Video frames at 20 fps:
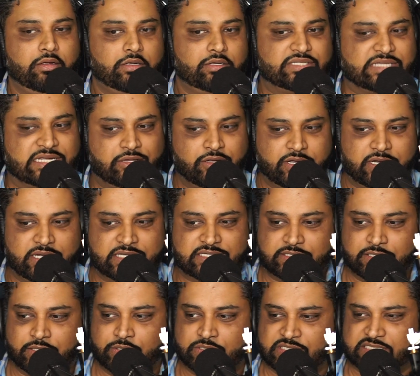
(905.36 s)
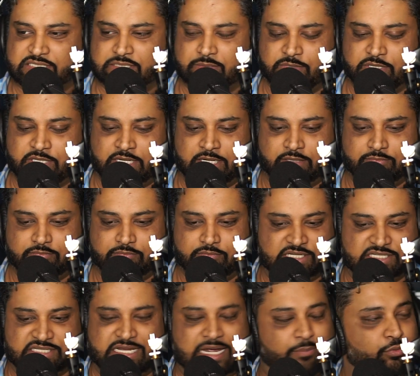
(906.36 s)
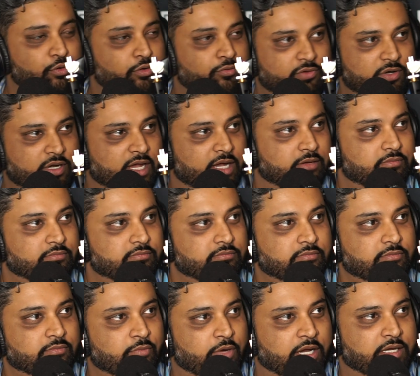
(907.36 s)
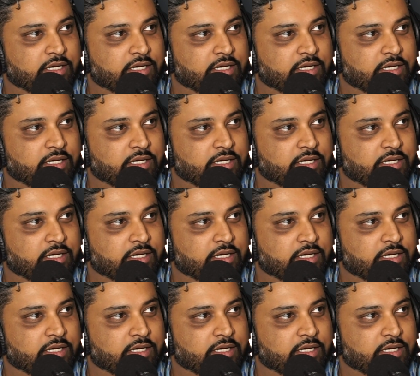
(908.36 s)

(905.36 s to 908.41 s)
So I look at SEO as like something that doesn't happen overnight, right?